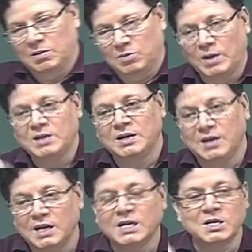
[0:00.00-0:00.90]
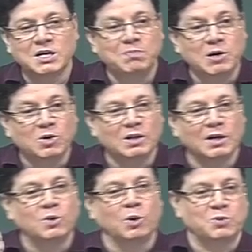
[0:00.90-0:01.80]
what is the relationship between the
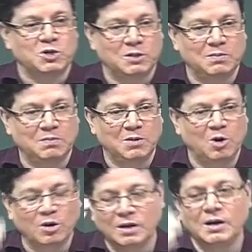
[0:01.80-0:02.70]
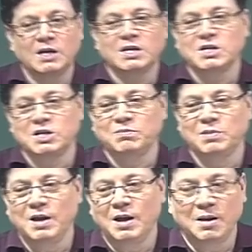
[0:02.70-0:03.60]
groups, not the relationship
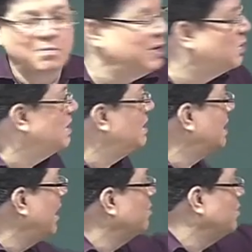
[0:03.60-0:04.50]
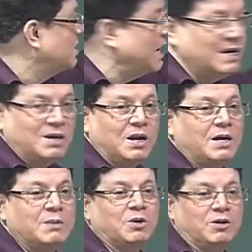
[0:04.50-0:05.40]
between the carbons, like in
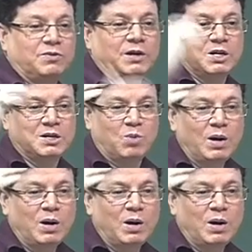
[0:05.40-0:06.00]
relative configuration.